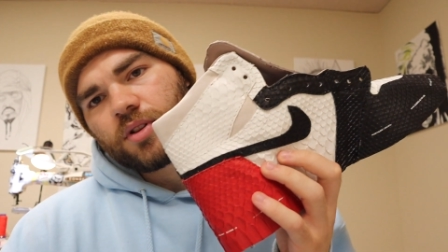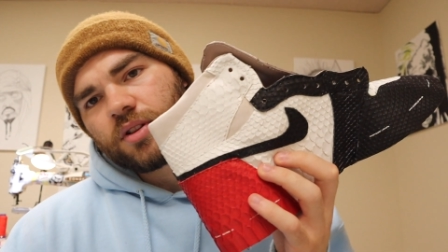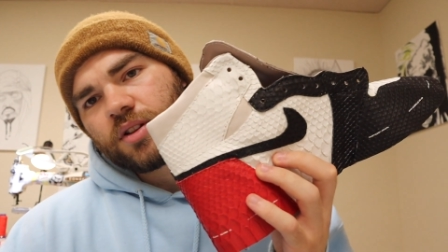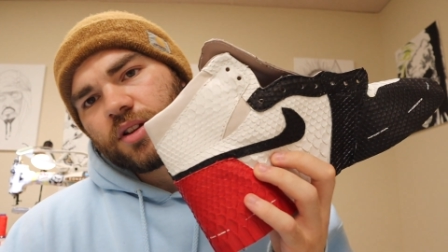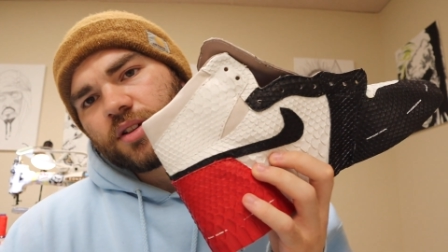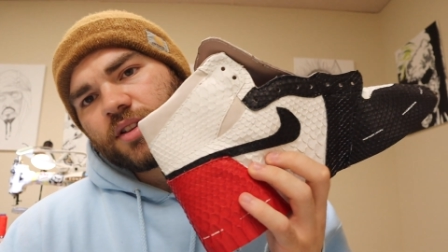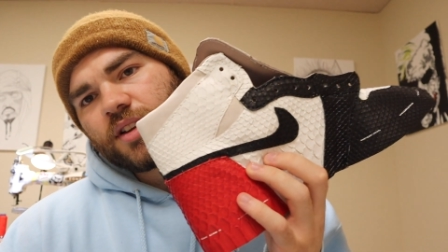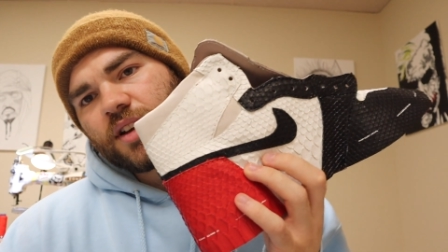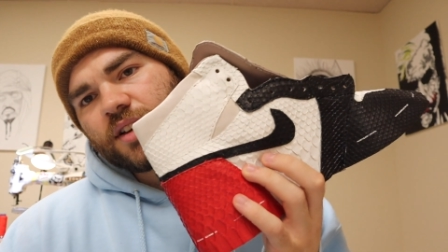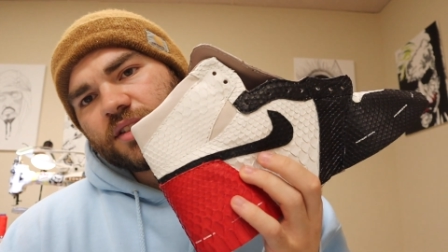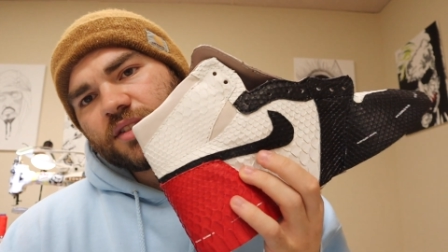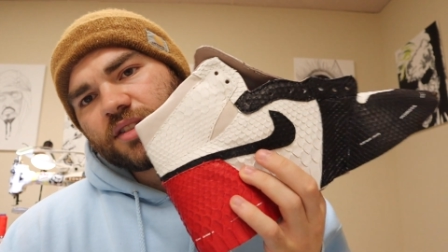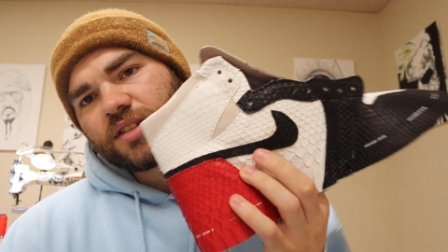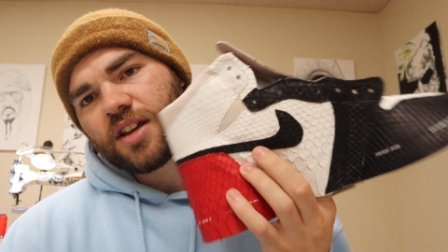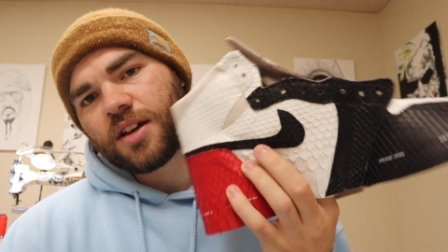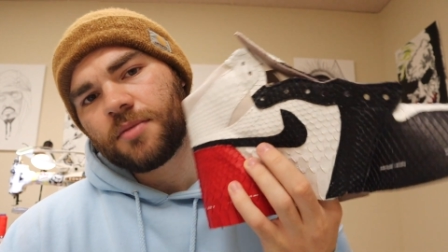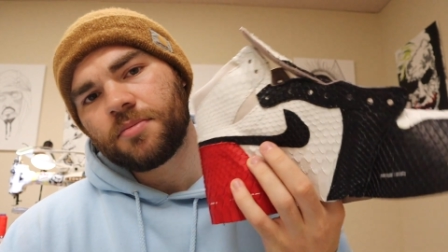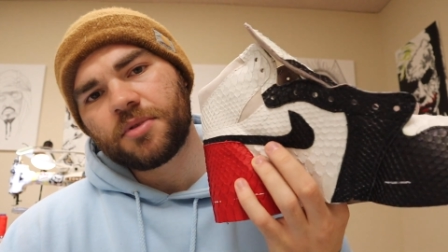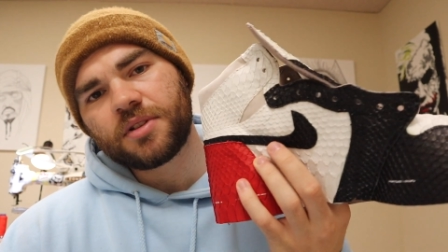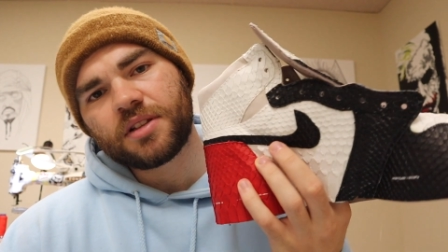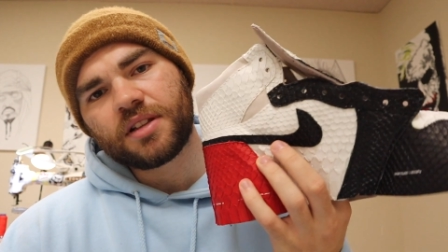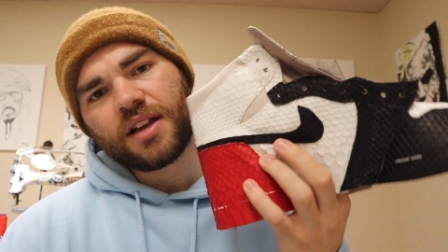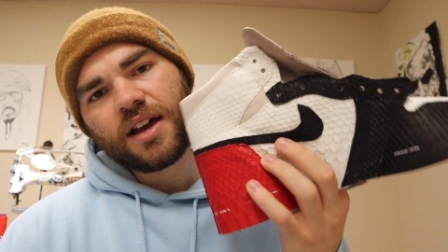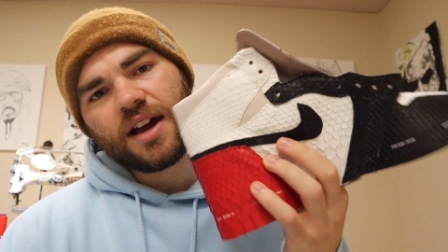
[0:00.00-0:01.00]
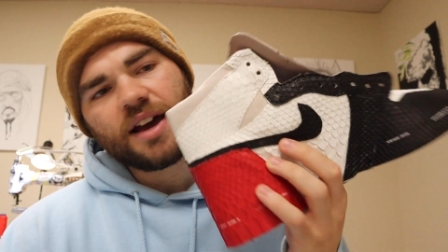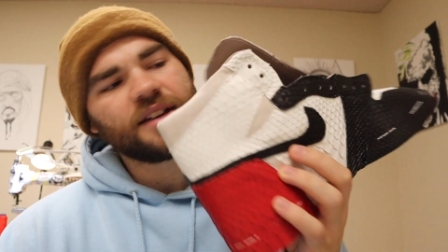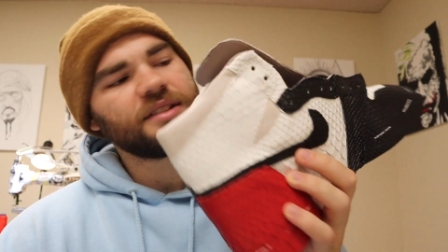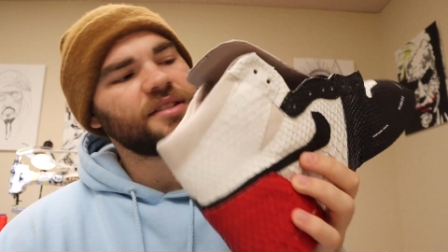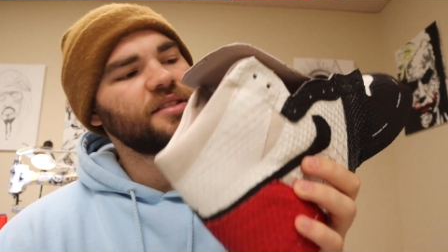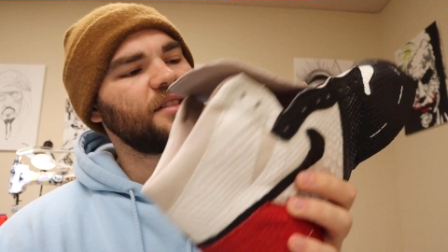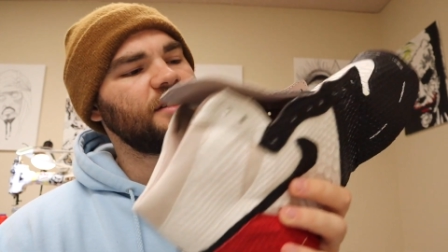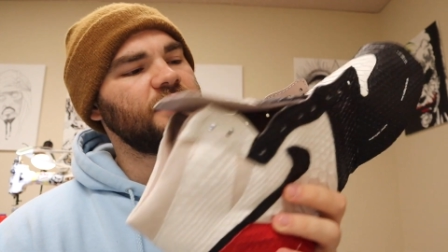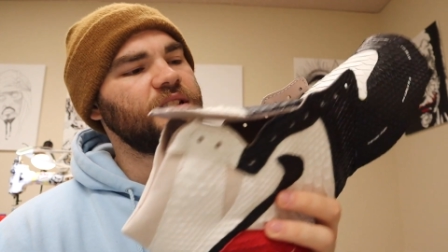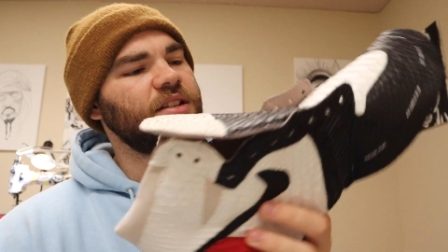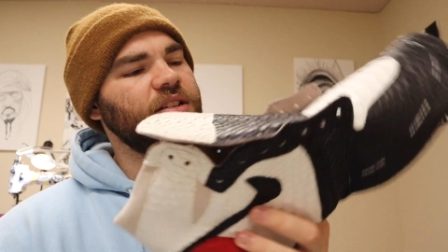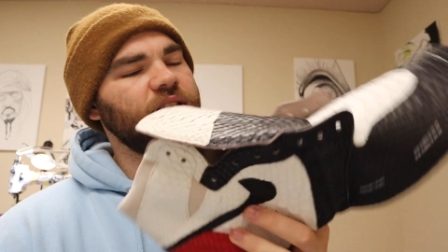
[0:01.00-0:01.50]
Next step is
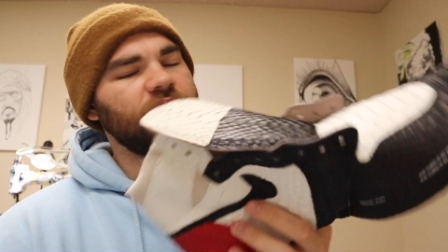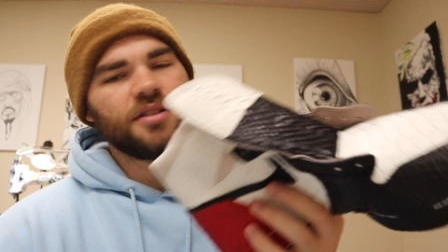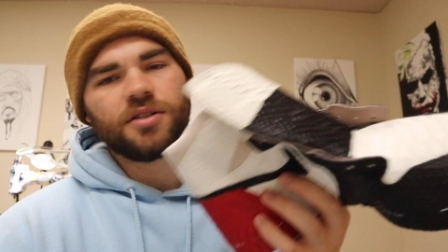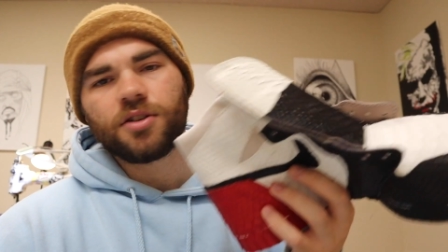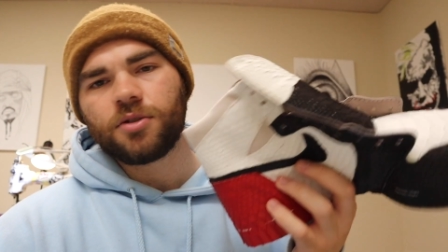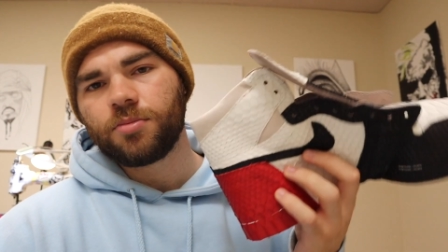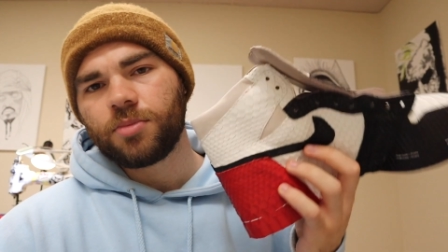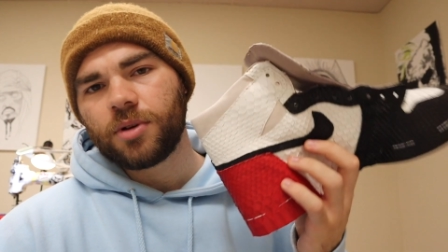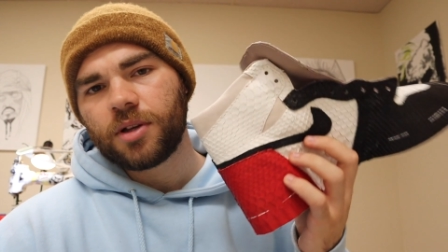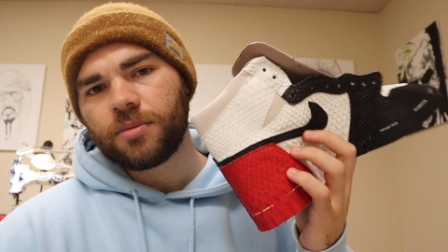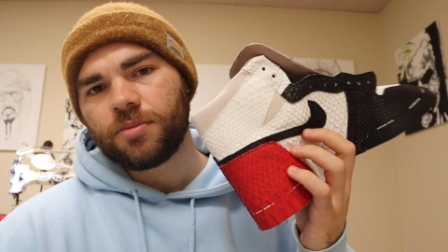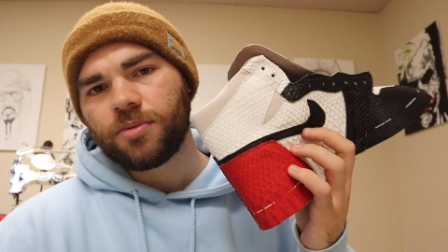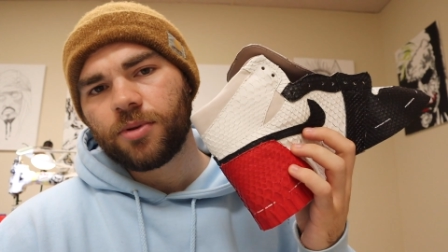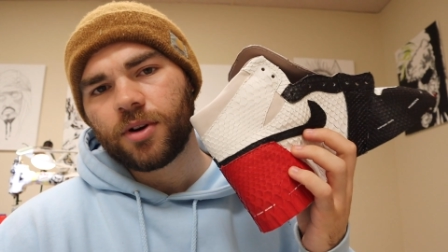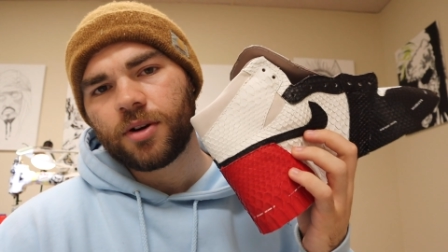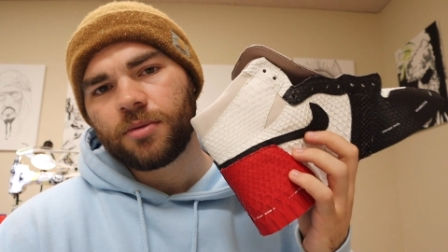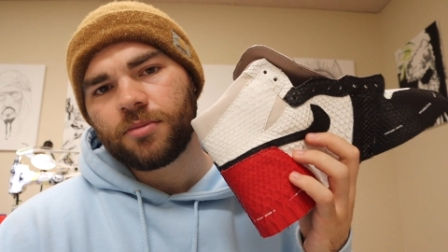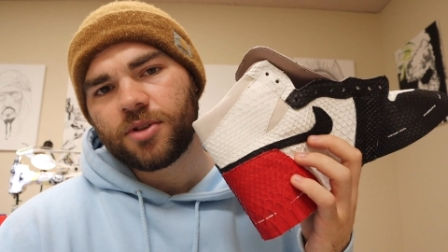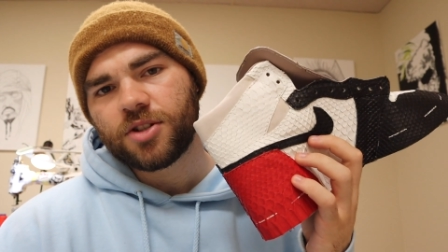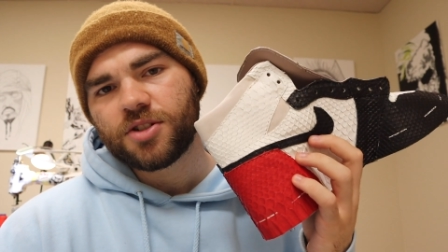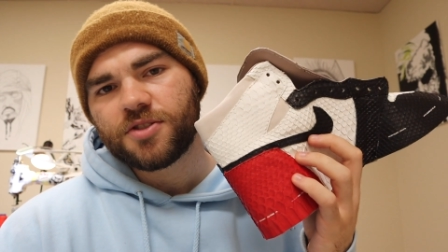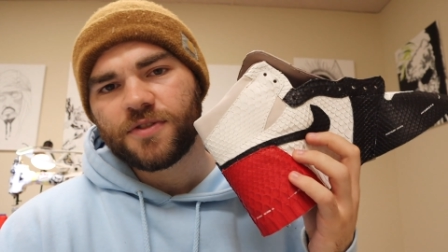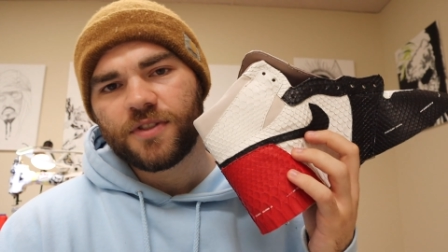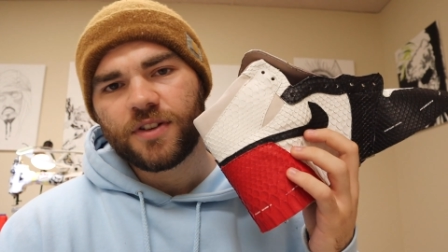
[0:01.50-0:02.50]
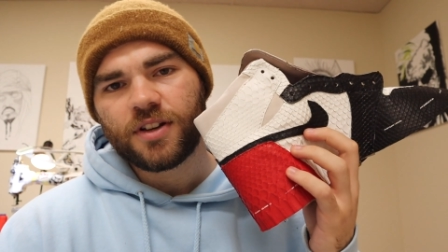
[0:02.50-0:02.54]
lasting, and they'll be pretty much